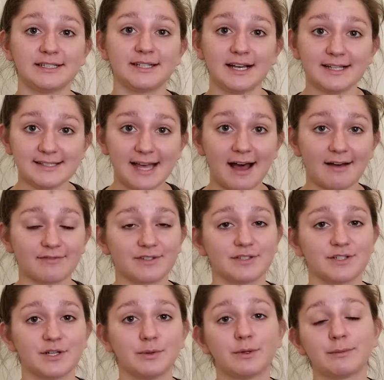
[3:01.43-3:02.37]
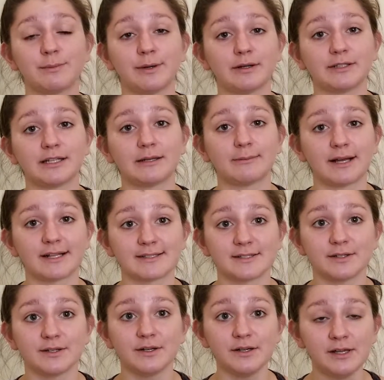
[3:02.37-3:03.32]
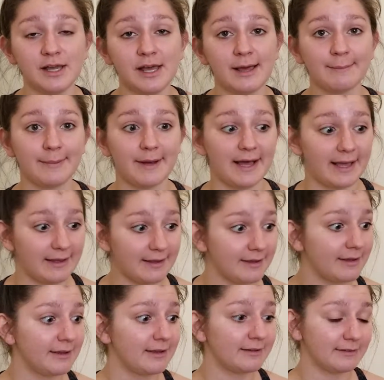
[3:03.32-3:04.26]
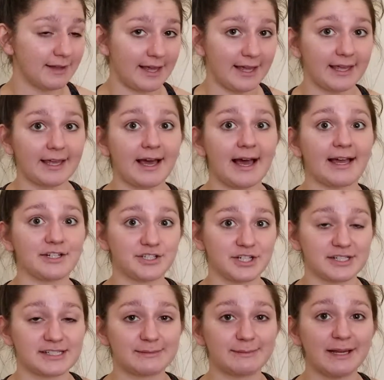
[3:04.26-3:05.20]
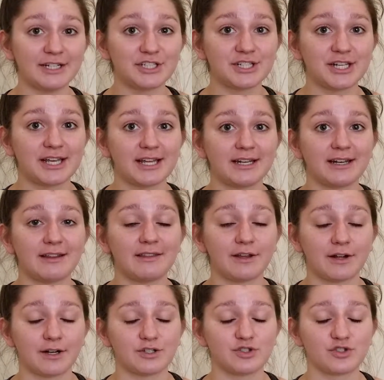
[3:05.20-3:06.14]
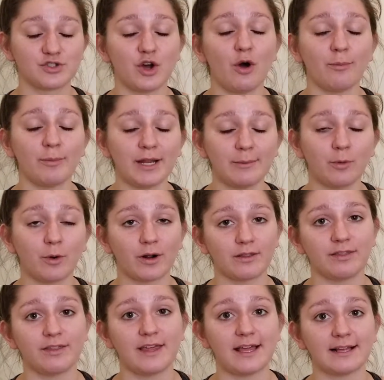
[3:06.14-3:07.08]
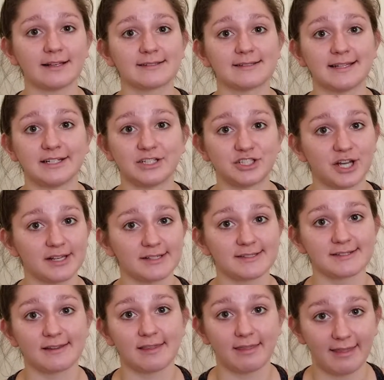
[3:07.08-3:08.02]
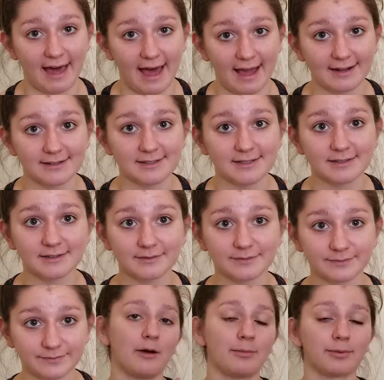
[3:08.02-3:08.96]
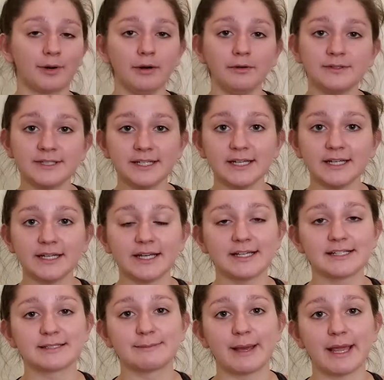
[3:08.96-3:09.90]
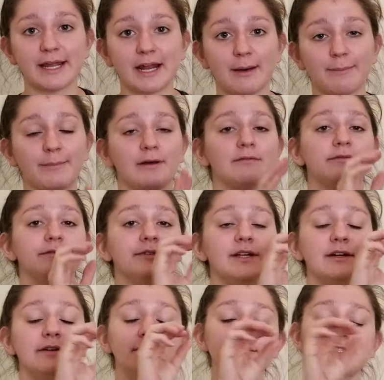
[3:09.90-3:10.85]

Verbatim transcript: does have to do with building muscle, but like I just mentioned, there are so many more things than just that. Protein is made up of little,